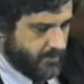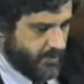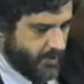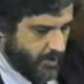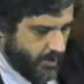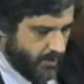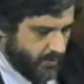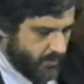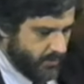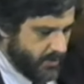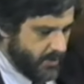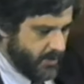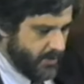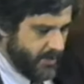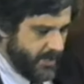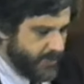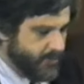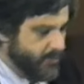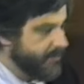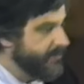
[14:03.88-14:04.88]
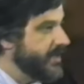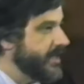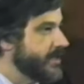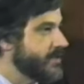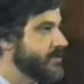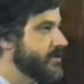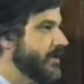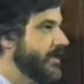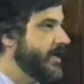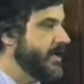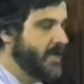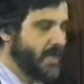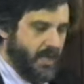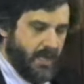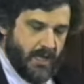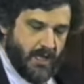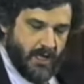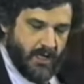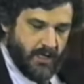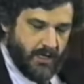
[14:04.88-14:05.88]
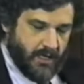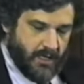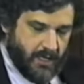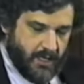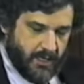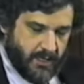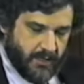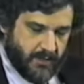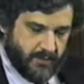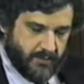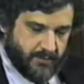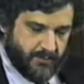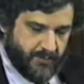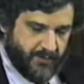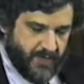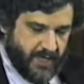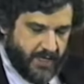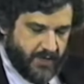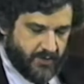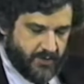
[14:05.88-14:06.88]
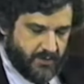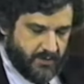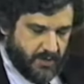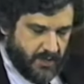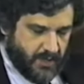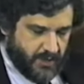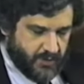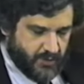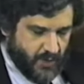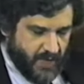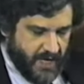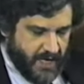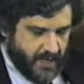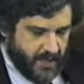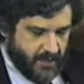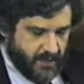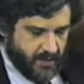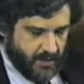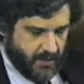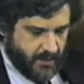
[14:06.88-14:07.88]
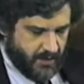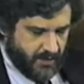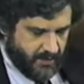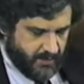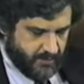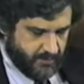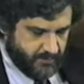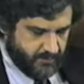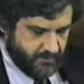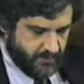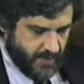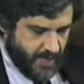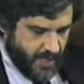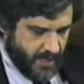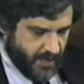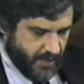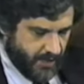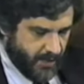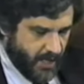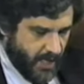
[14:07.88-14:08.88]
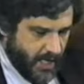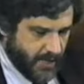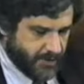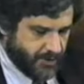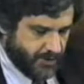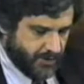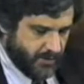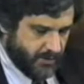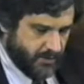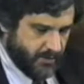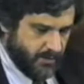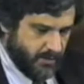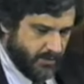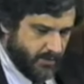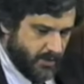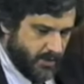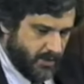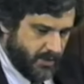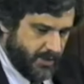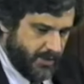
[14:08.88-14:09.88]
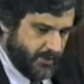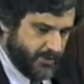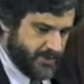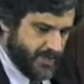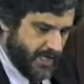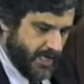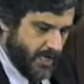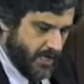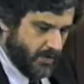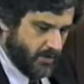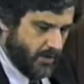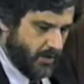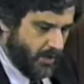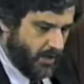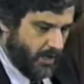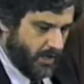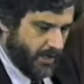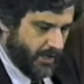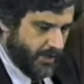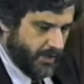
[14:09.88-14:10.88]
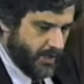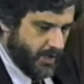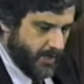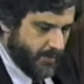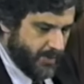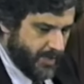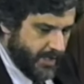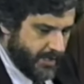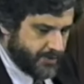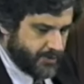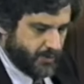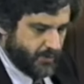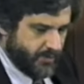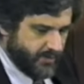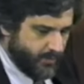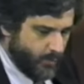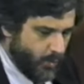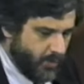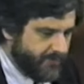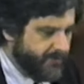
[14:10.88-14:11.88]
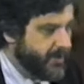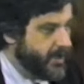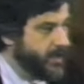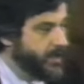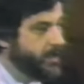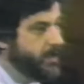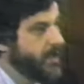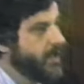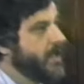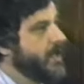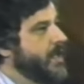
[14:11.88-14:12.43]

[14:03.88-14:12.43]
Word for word: you know, uh, intravenously. Uh, they uh, drank uh, a concoction uh, using alcohol in combination with morphine.